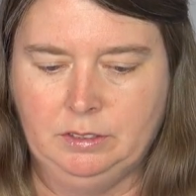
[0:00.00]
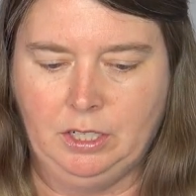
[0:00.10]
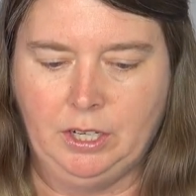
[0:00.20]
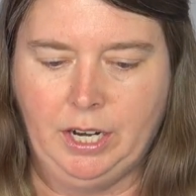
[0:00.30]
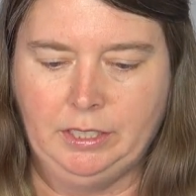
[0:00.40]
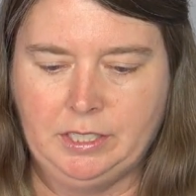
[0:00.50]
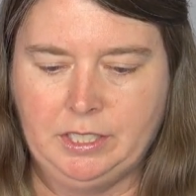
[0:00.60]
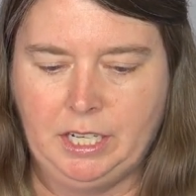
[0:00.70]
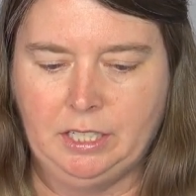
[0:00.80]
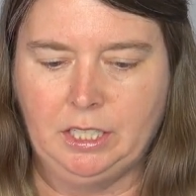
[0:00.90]
All right,
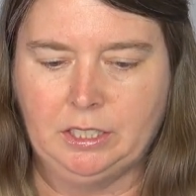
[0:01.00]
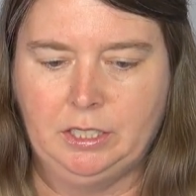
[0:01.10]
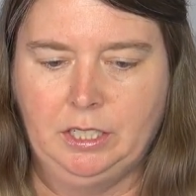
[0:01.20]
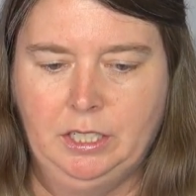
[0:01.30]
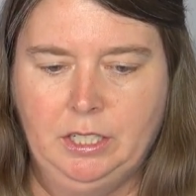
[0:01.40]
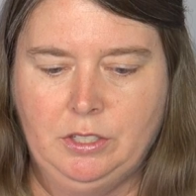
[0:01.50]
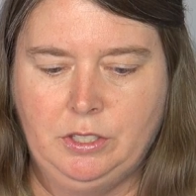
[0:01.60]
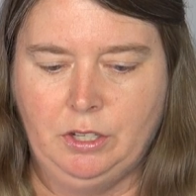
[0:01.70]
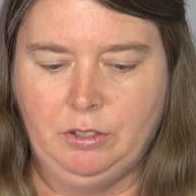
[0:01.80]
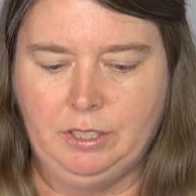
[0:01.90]
let's take a look.
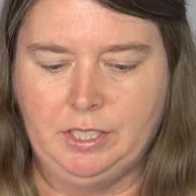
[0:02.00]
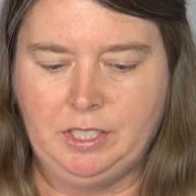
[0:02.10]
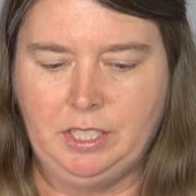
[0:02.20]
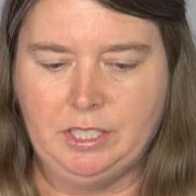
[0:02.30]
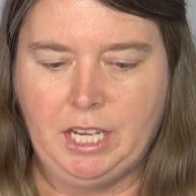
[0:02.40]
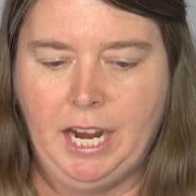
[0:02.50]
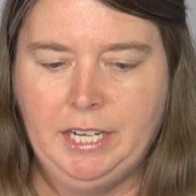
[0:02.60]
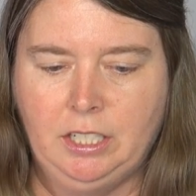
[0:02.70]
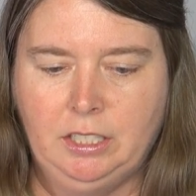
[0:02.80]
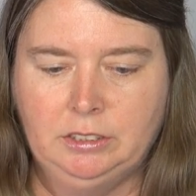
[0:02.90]
So the listing
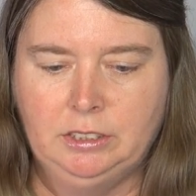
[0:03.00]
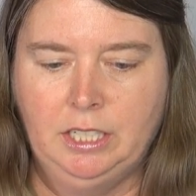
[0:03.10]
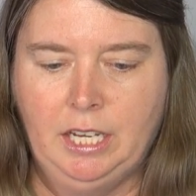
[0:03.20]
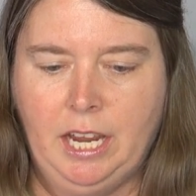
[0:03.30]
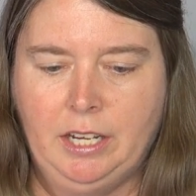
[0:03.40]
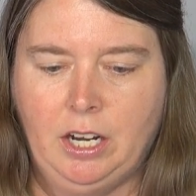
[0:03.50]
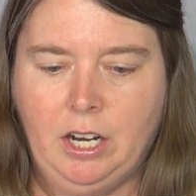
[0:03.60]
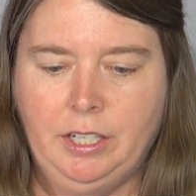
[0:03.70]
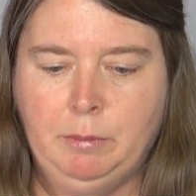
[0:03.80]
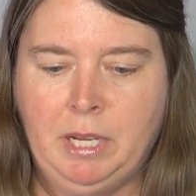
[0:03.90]
title, Ed
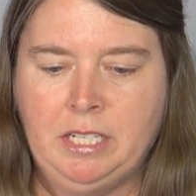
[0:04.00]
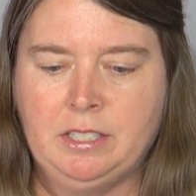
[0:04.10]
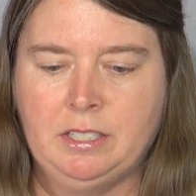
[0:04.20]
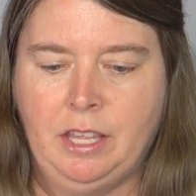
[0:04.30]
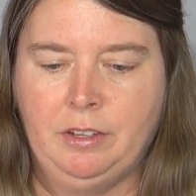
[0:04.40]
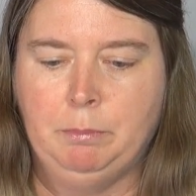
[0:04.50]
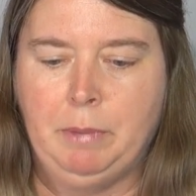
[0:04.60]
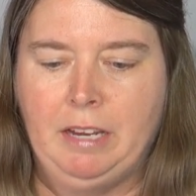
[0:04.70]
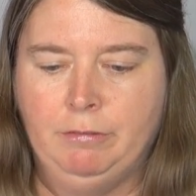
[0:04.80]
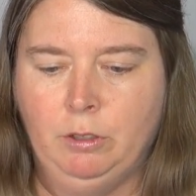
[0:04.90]
Hardy men's leather
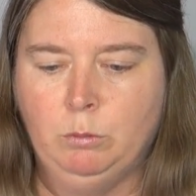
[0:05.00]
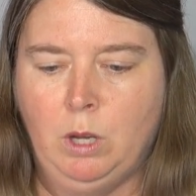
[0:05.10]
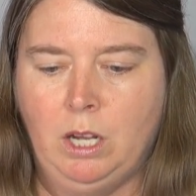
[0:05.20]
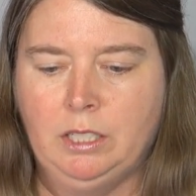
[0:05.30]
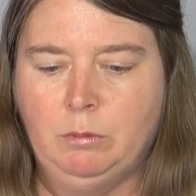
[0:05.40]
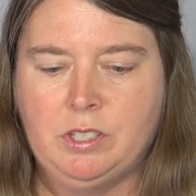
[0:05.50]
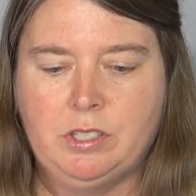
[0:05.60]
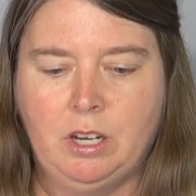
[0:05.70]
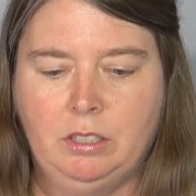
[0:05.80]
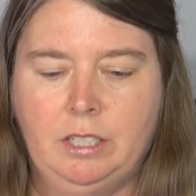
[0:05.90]
bifold wallet with
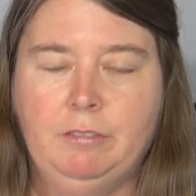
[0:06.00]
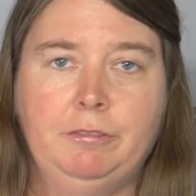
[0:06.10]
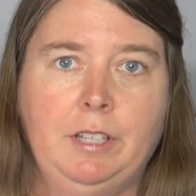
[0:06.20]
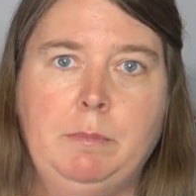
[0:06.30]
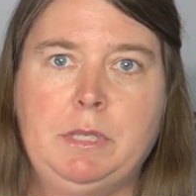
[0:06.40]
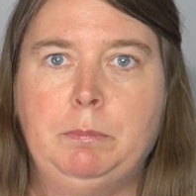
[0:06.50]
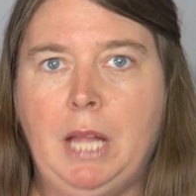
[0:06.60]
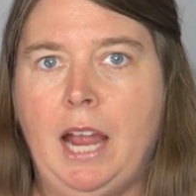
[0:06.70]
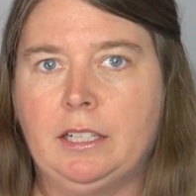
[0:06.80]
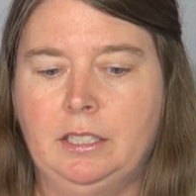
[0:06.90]
skull and flames
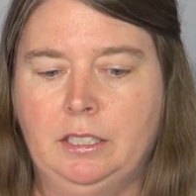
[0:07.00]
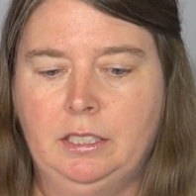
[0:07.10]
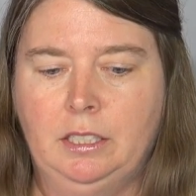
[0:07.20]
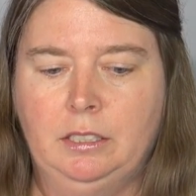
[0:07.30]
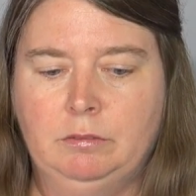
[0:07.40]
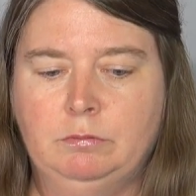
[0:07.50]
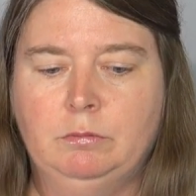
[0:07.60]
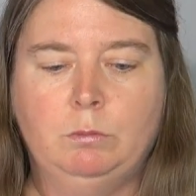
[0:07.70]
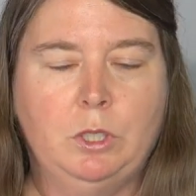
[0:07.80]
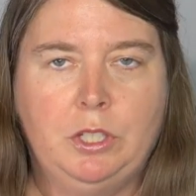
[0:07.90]
black,
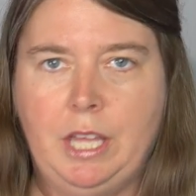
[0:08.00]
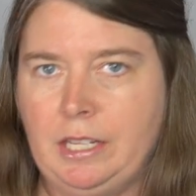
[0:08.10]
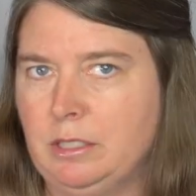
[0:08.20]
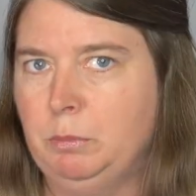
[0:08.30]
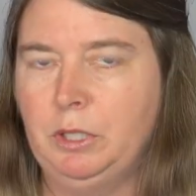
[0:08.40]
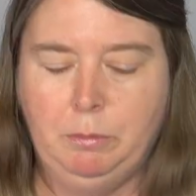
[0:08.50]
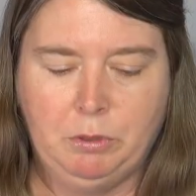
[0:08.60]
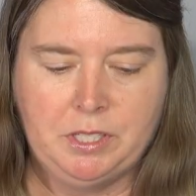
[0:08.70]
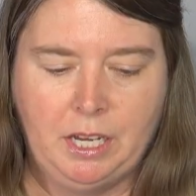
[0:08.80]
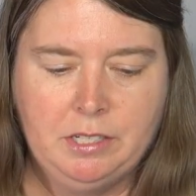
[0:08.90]
which that's pretty
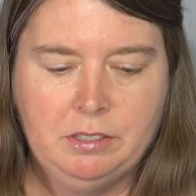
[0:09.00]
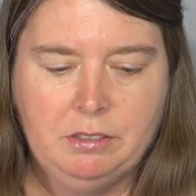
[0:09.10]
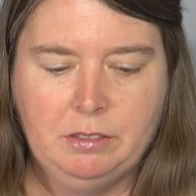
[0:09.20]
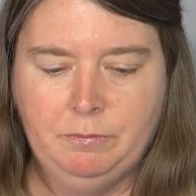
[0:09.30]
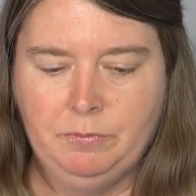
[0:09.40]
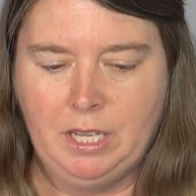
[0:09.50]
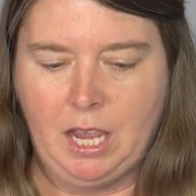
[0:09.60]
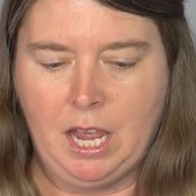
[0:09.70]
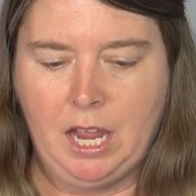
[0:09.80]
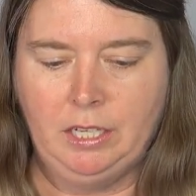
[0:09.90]
precise.
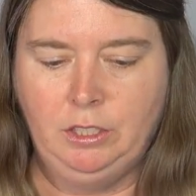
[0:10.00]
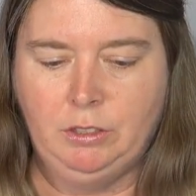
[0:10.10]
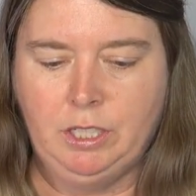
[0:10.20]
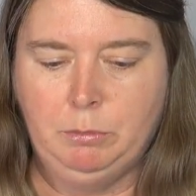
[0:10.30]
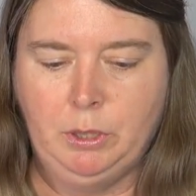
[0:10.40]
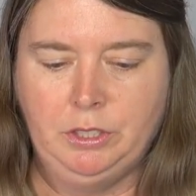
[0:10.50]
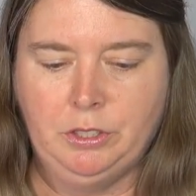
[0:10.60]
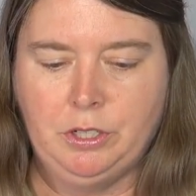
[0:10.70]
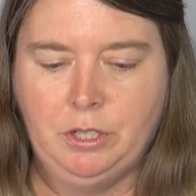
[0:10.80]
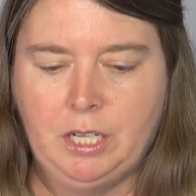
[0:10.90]
You can put
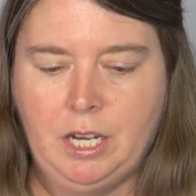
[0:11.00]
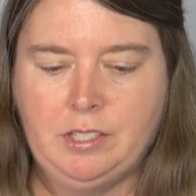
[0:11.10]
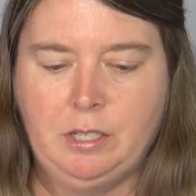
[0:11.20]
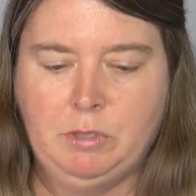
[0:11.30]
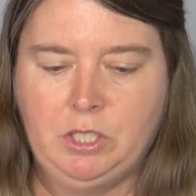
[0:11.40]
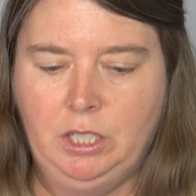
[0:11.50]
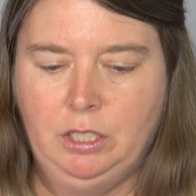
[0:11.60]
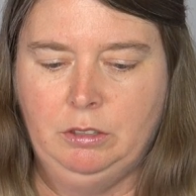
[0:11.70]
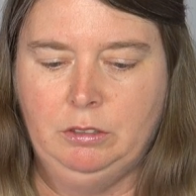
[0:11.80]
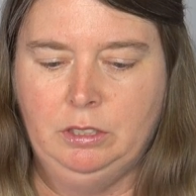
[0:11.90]
your custom
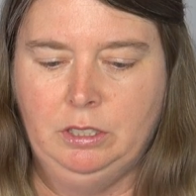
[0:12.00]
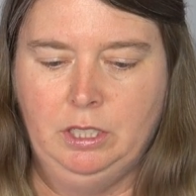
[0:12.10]
SKU.